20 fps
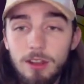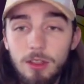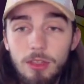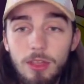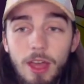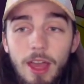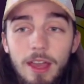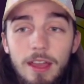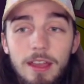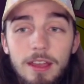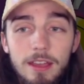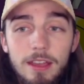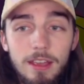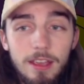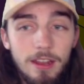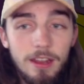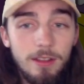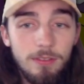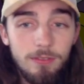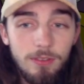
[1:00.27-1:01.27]
that
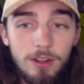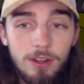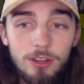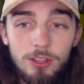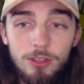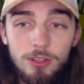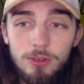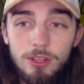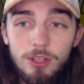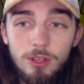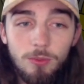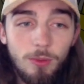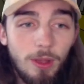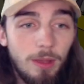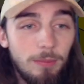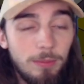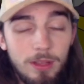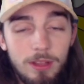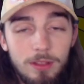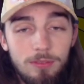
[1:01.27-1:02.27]
in a very unique
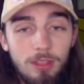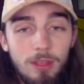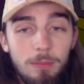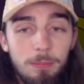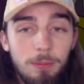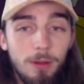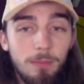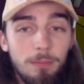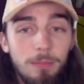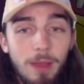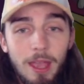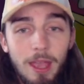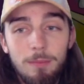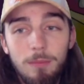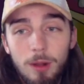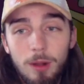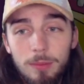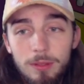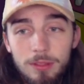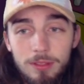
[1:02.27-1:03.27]
way, because if they put
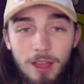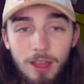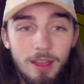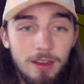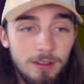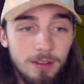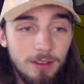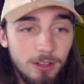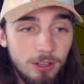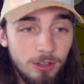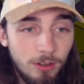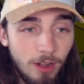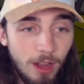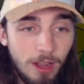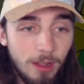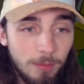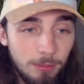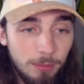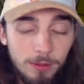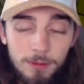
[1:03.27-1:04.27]
Magmar beside
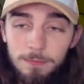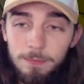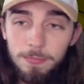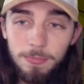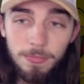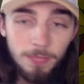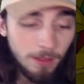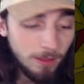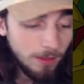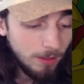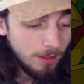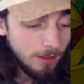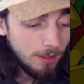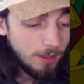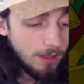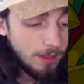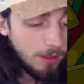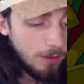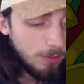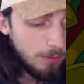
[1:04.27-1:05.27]
Dragapult,
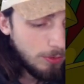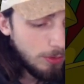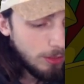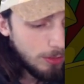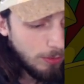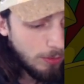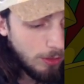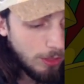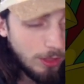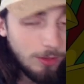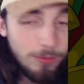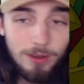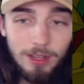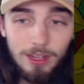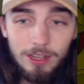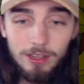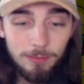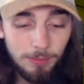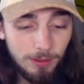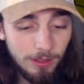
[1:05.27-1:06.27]
first of all,
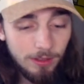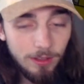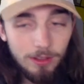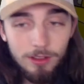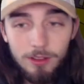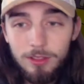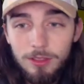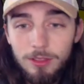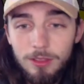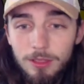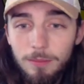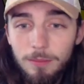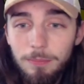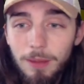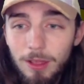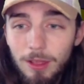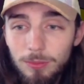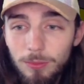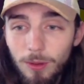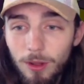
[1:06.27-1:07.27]
Liquidation, because it's just the
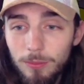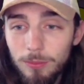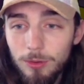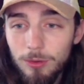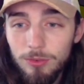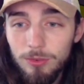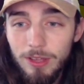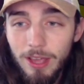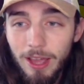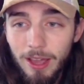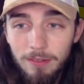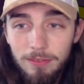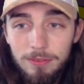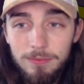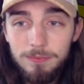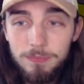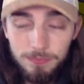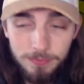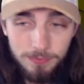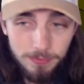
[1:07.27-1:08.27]
best water move we have.
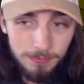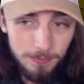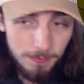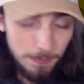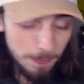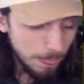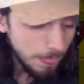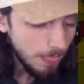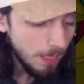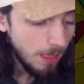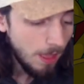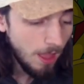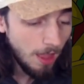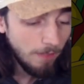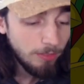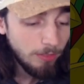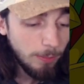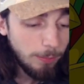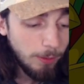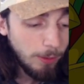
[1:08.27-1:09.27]

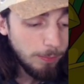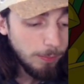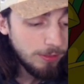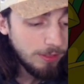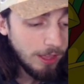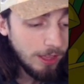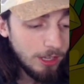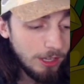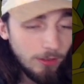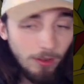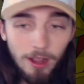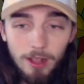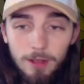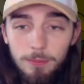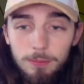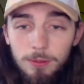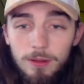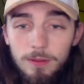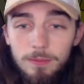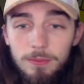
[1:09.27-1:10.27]
If they put it beside
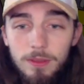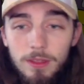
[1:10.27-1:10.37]
Dragapult,